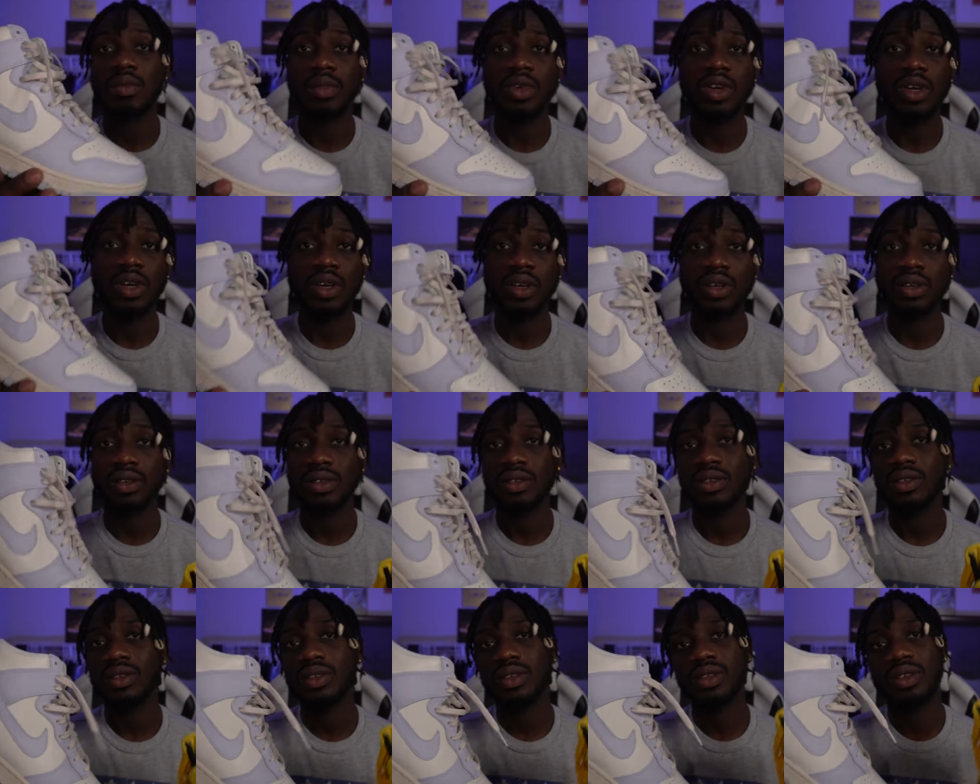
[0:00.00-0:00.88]
But
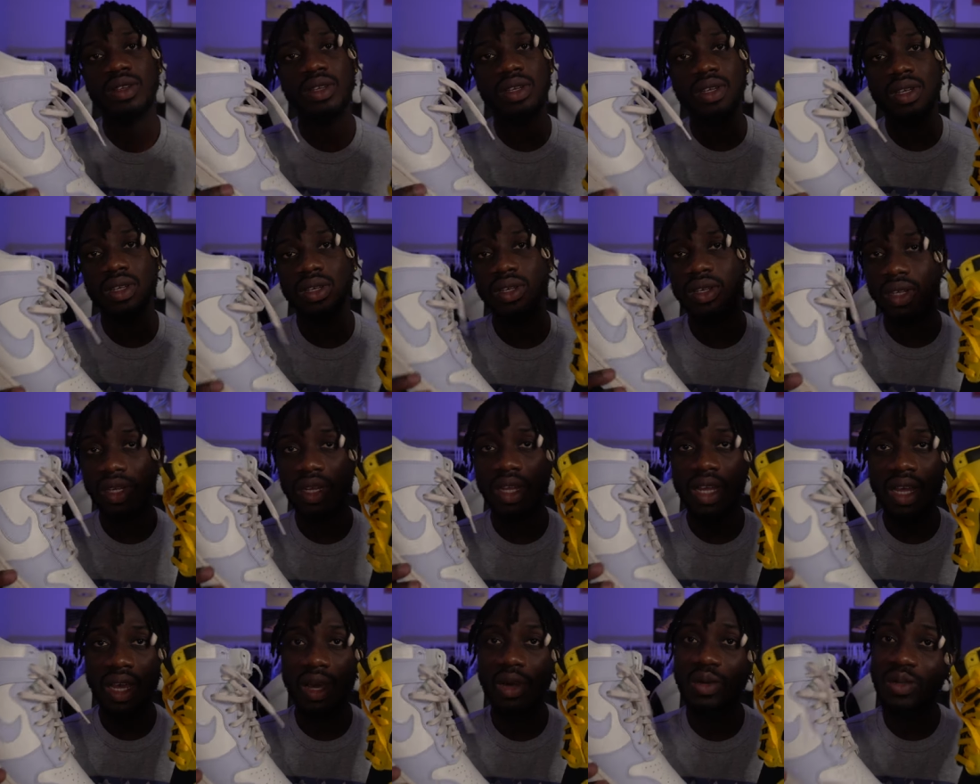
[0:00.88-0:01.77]

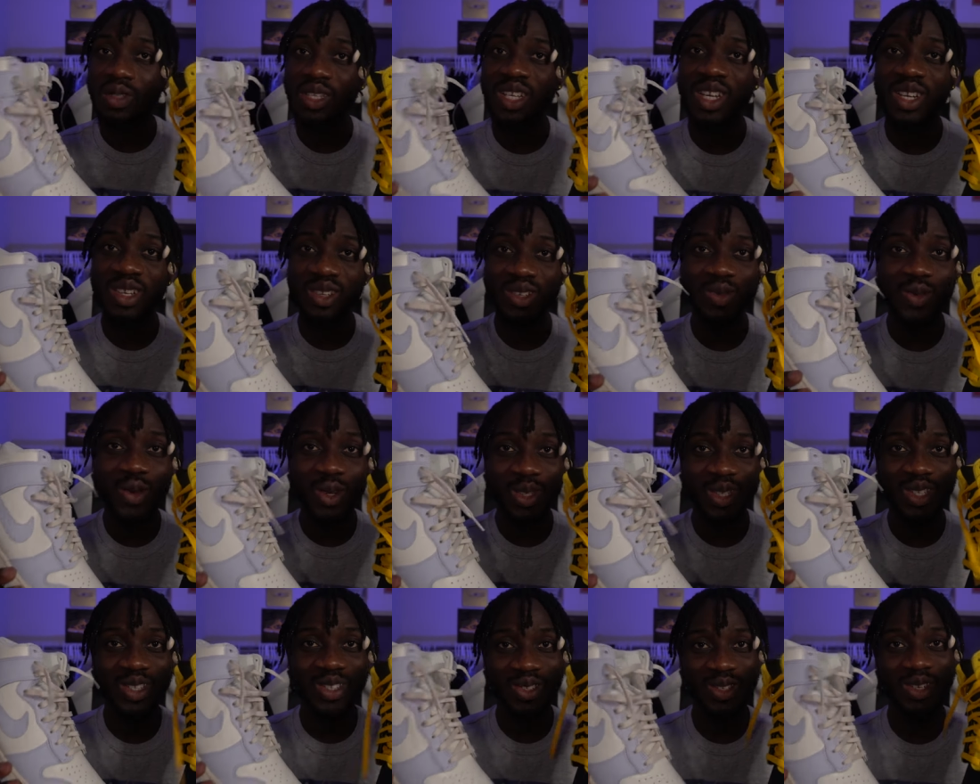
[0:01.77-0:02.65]
I will tell you
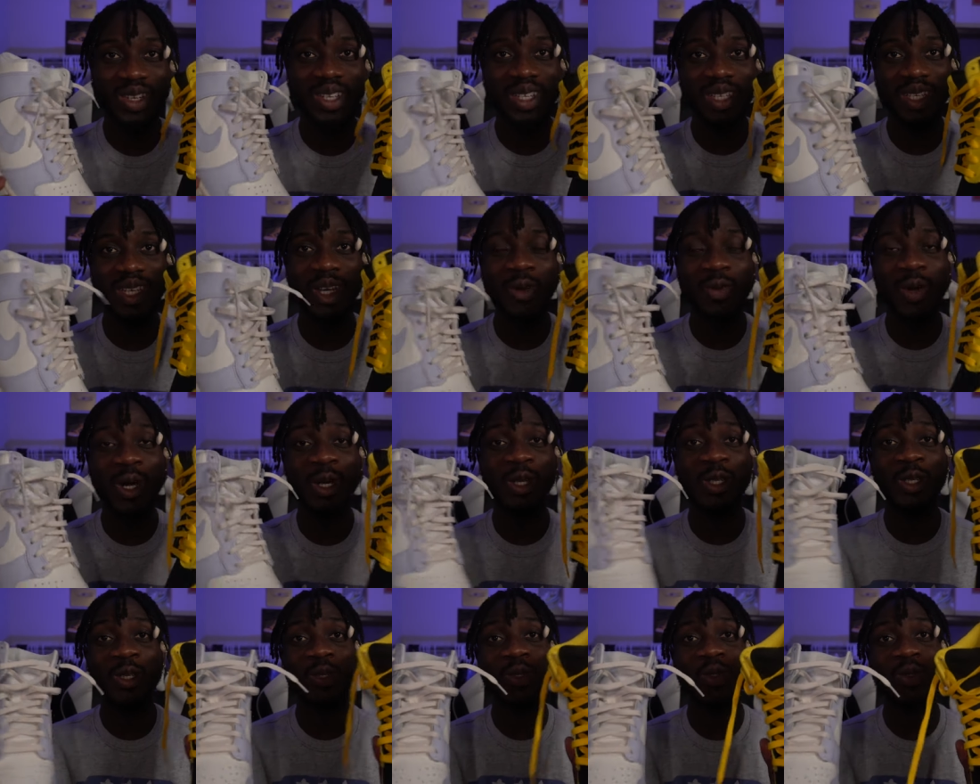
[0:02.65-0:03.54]
what is crazy
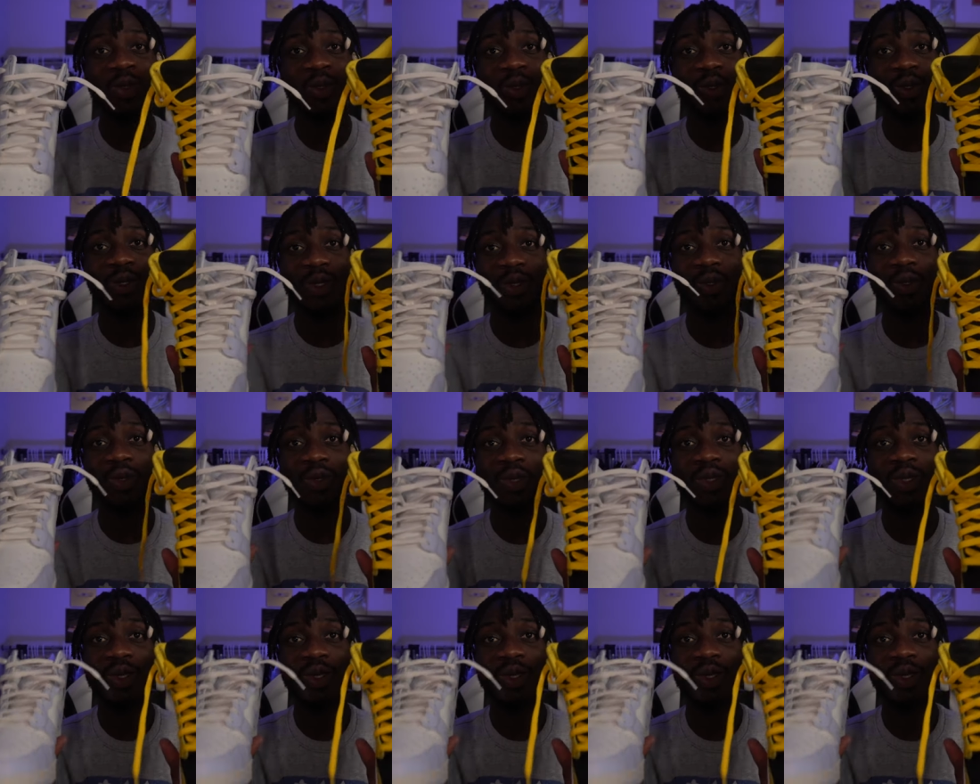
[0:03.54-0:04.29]
about these two shoes,